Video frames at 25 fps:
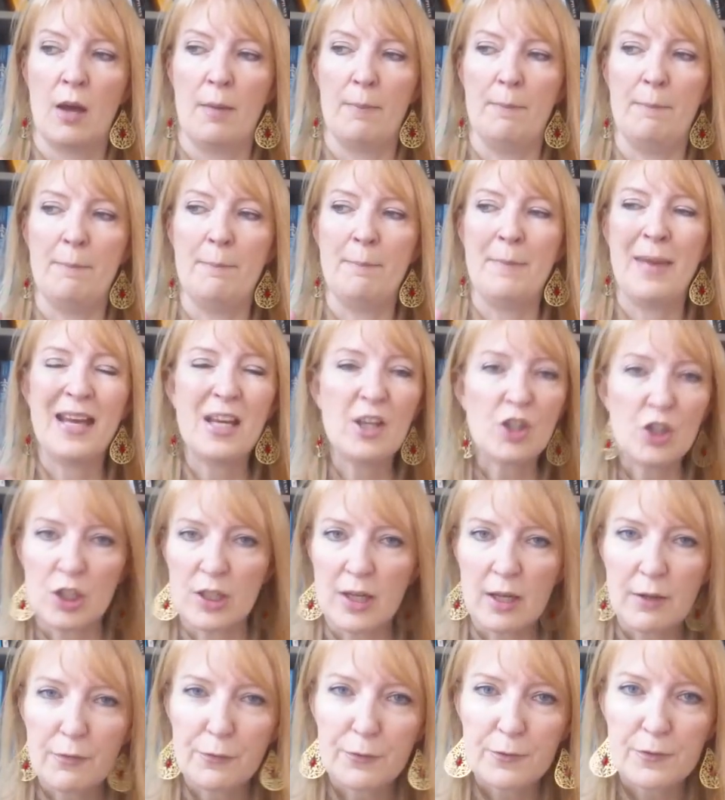make
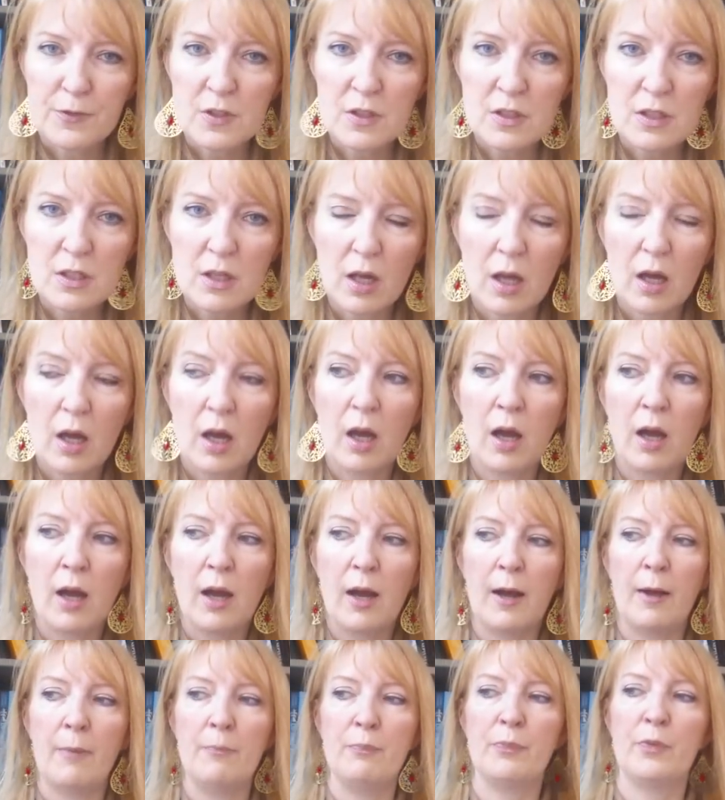shifts
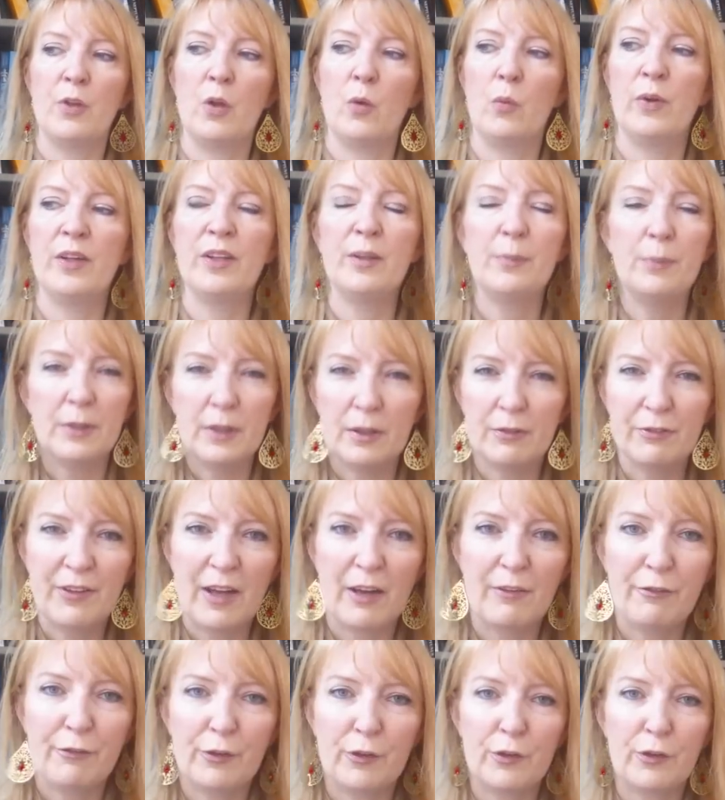um, with a bit of
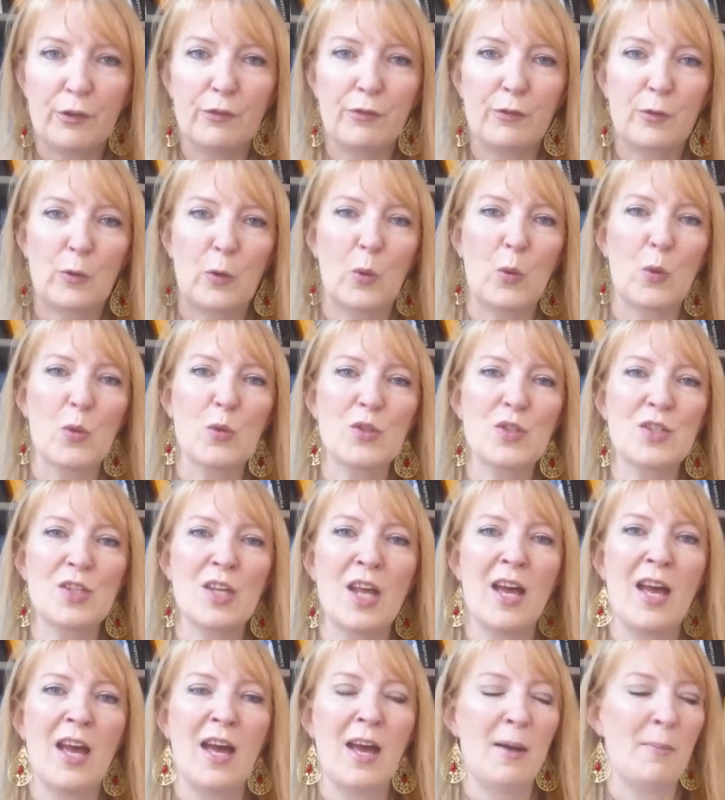effort, of
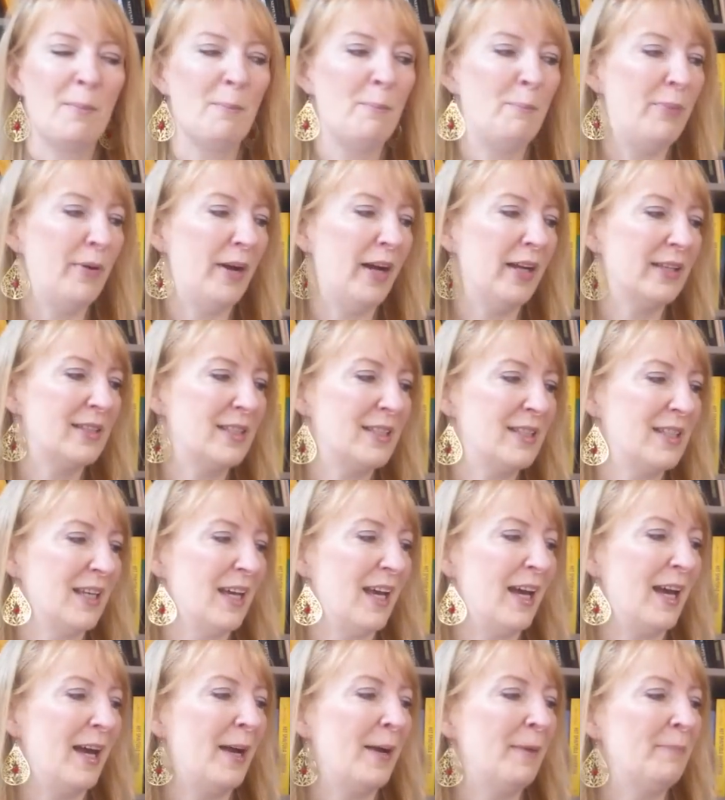course, but
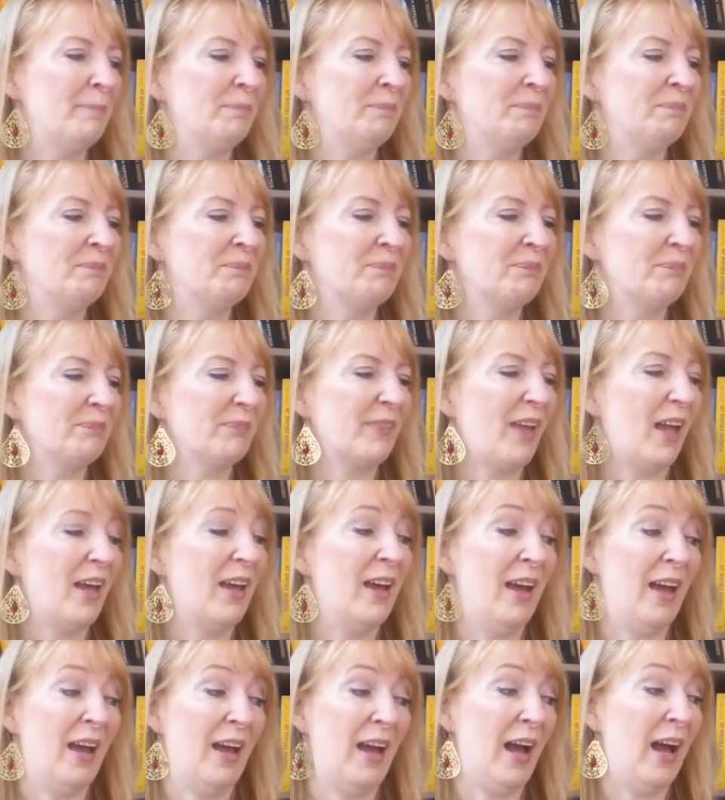um,
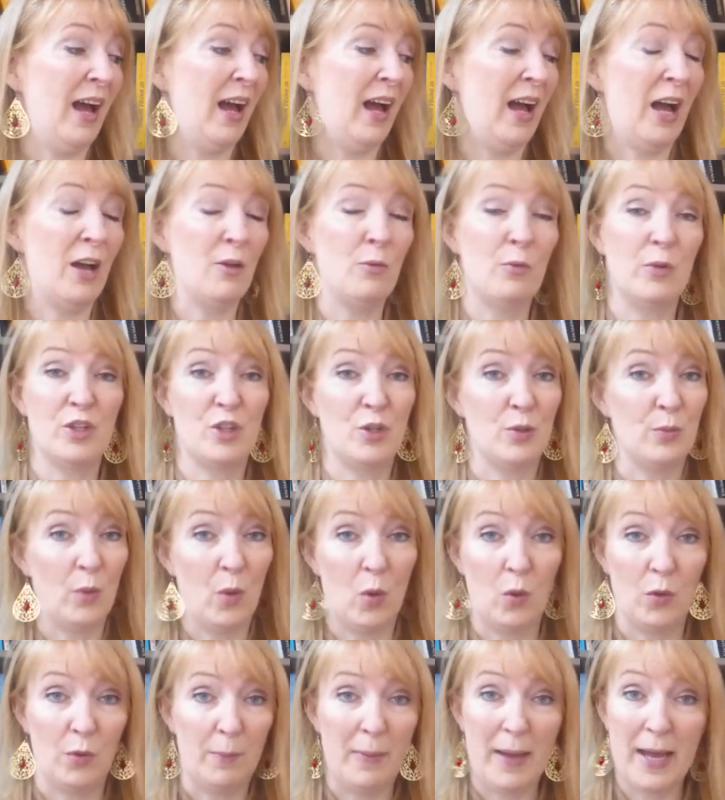I, I wish you
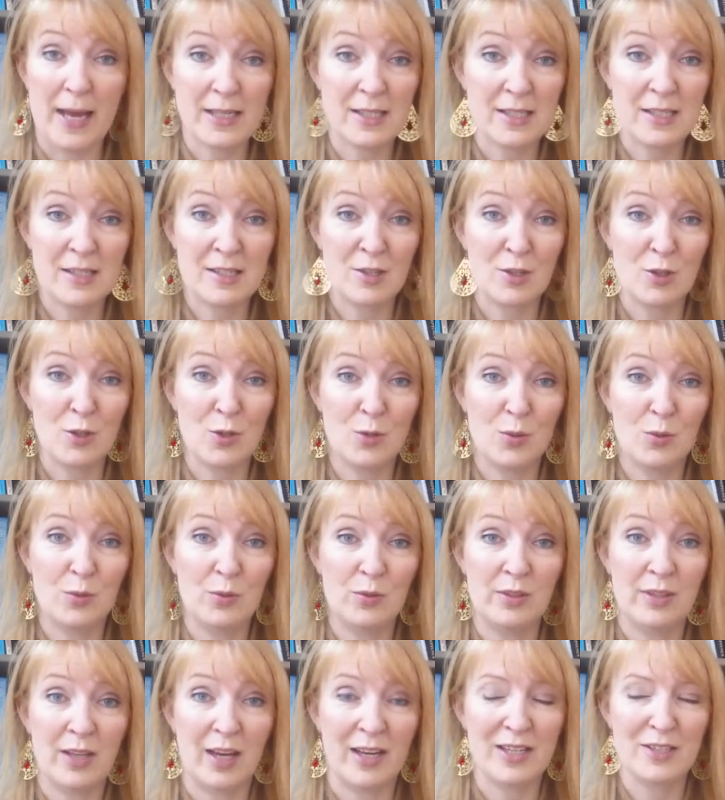all the best,
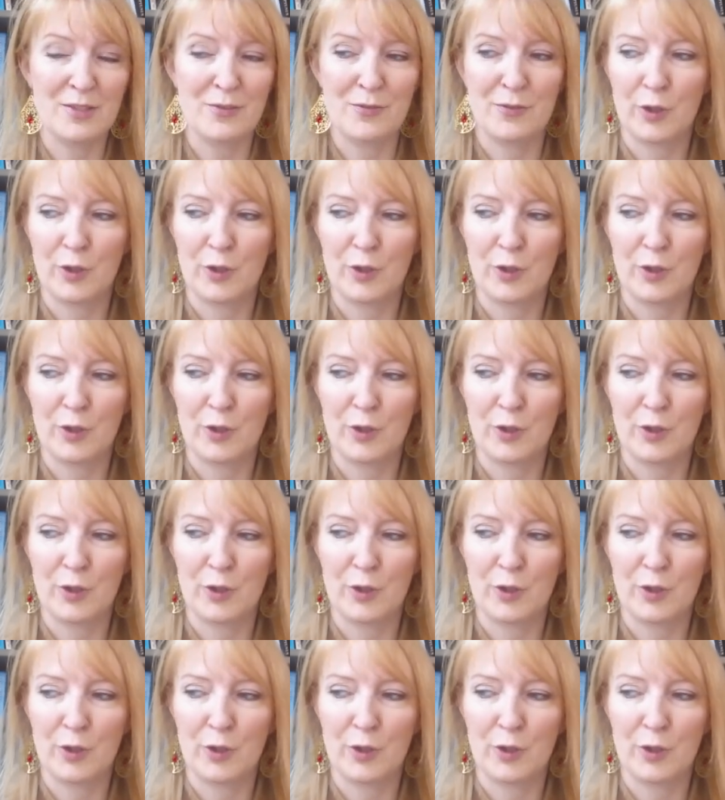you nice